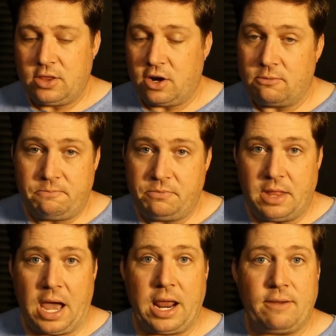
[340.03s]
they're
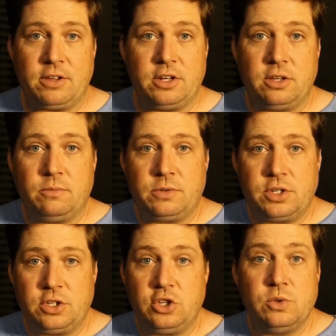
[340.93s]
not having
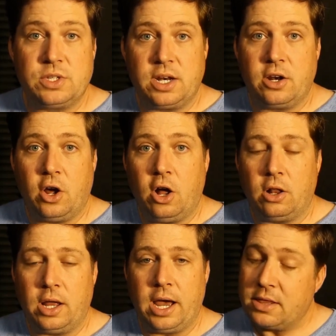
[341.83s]
to use it at all.